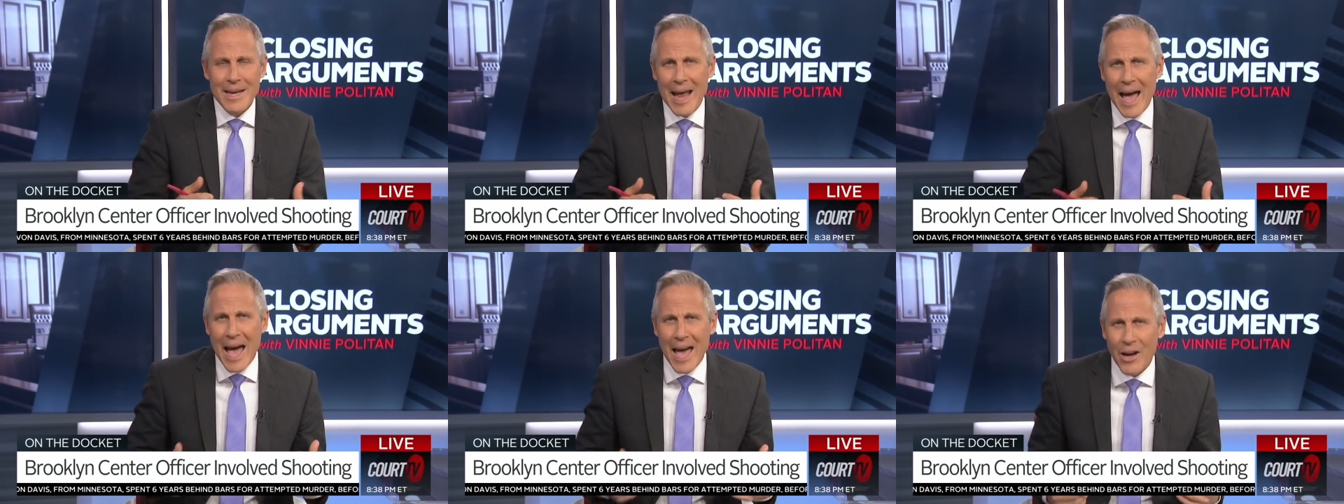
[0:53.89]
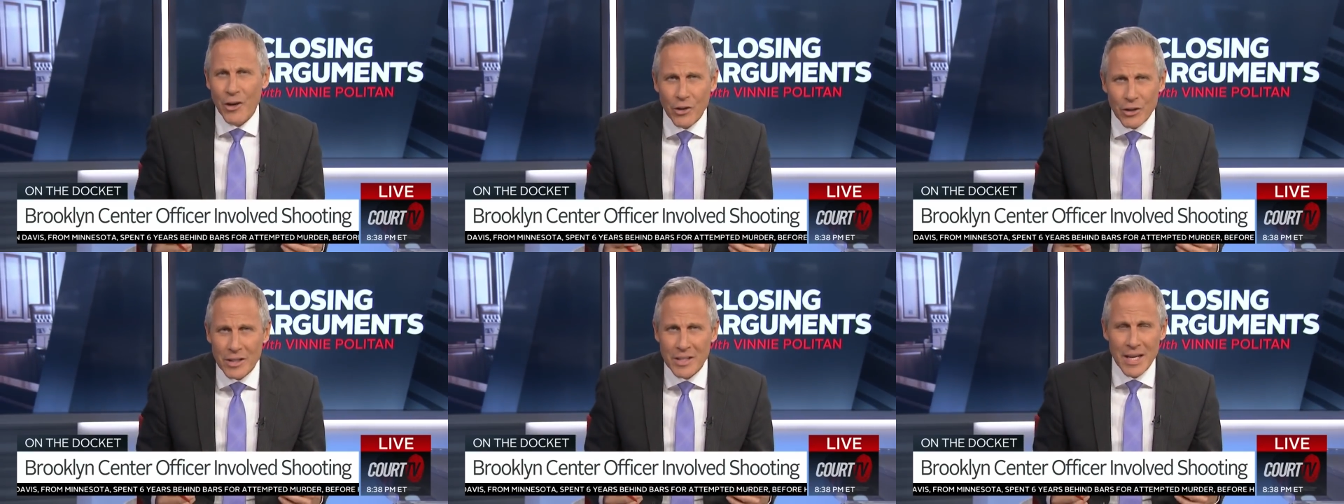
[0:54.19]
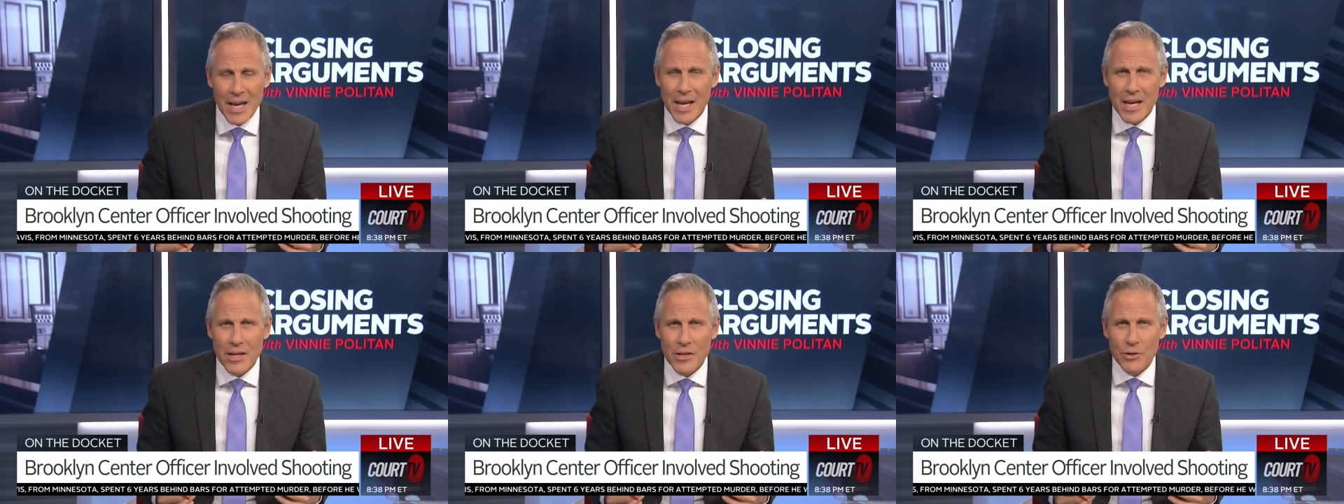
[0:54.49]
not her
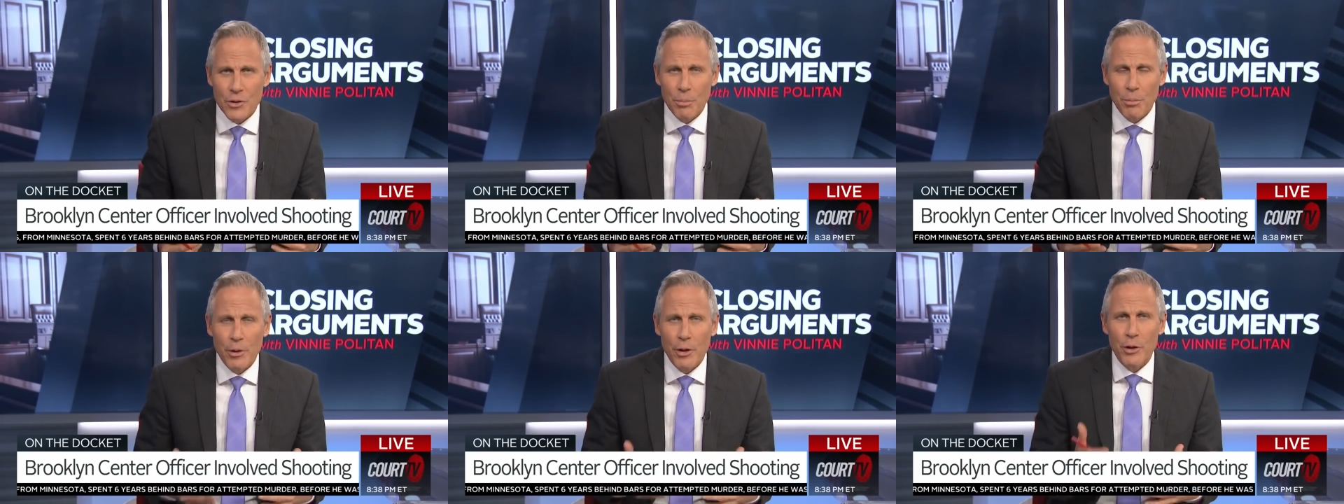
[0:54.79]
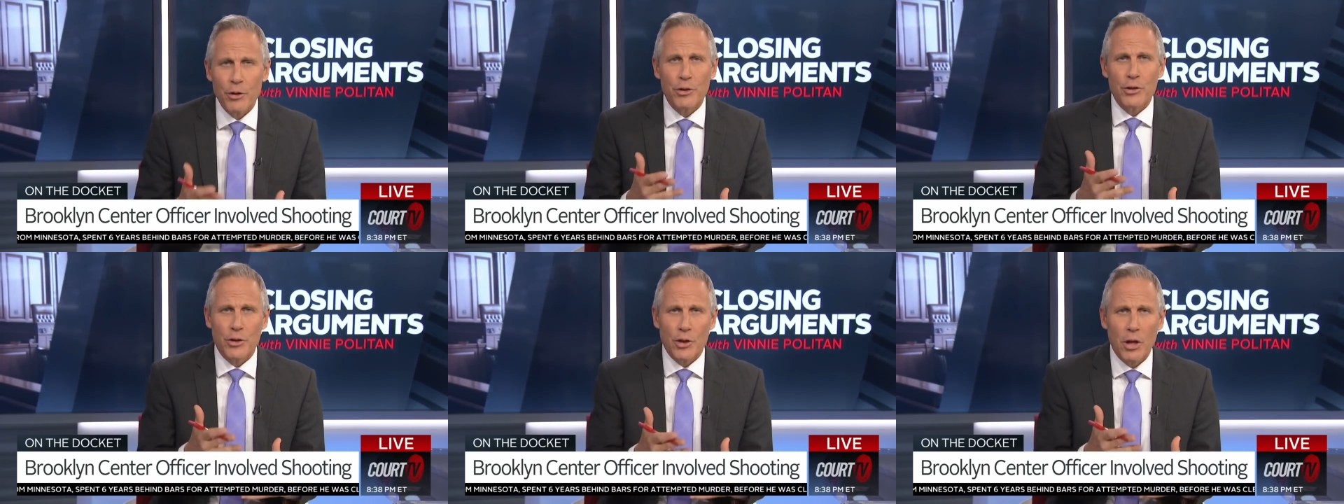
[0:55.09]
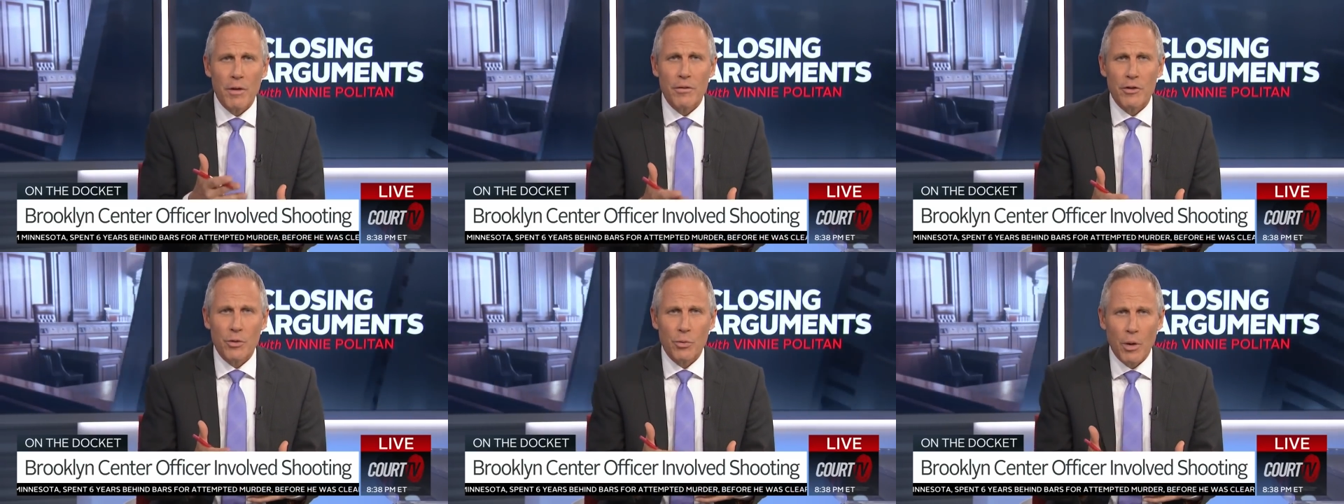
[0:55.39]
taser, but her
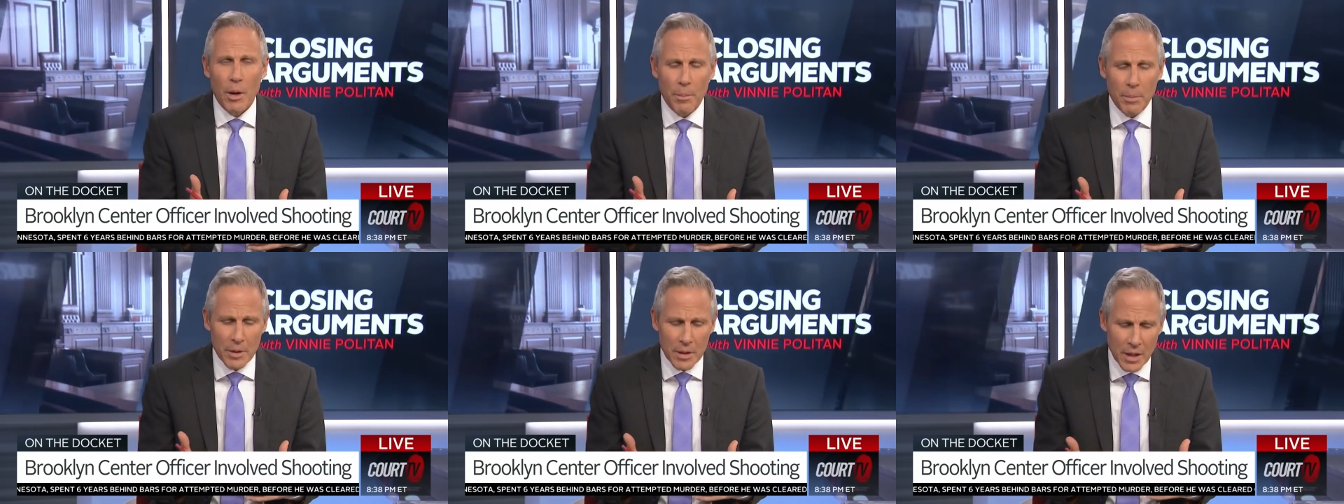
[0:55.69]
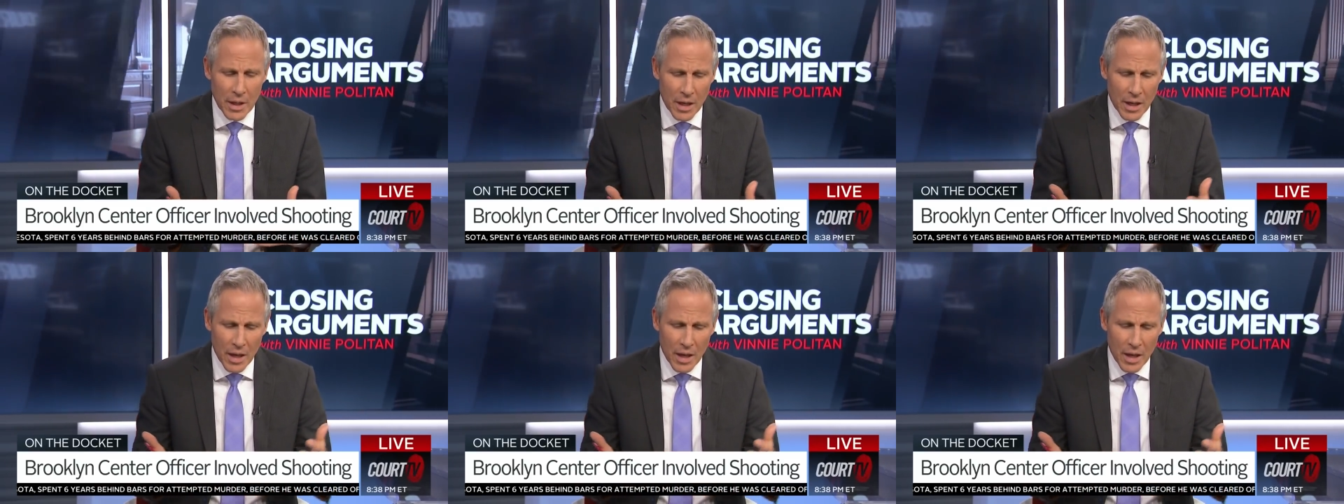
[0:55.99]
service weapon,